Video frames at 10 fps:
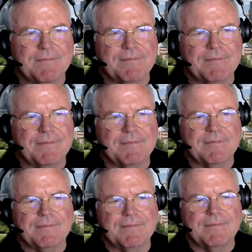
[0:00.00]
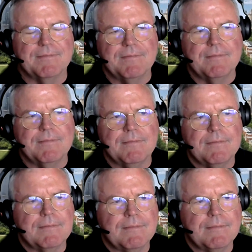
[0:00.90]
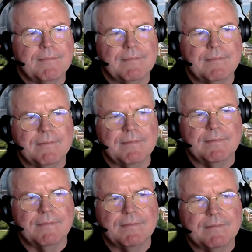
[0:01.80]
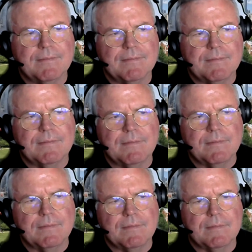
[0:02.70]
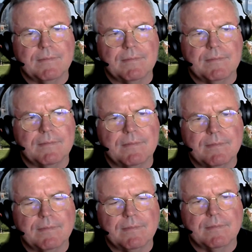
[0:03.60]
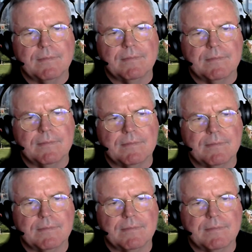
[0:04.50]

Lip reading: This person isn't speaking.